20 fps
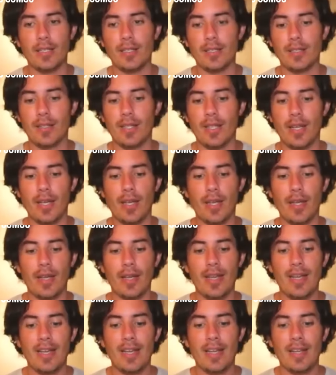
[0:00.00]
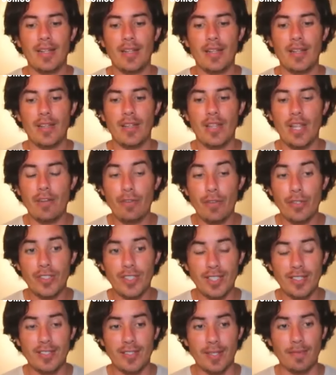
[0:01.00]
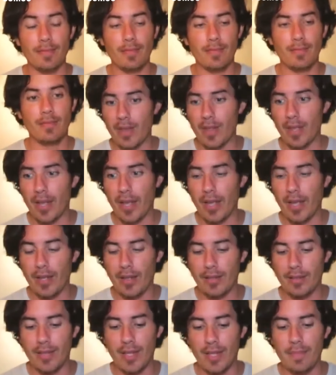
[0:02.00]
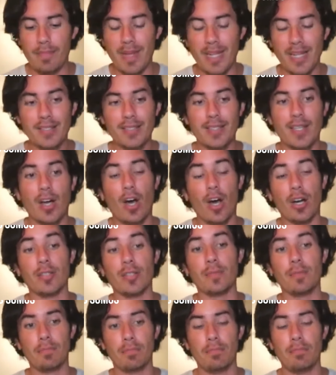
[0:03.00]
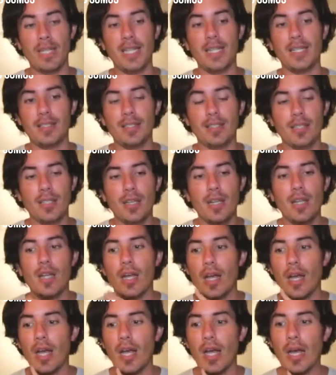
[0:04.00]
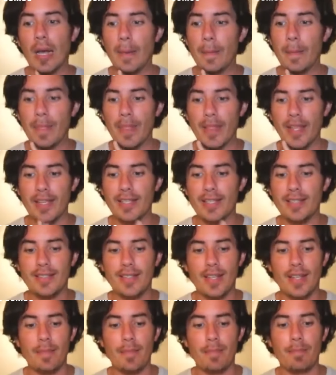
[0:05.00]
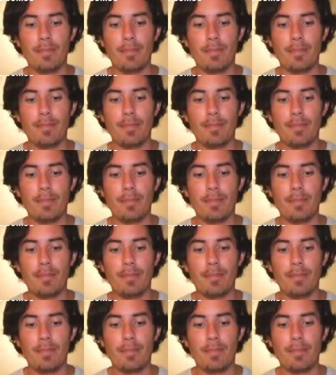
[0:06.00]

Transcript: the nervous system that makes the heart beat is the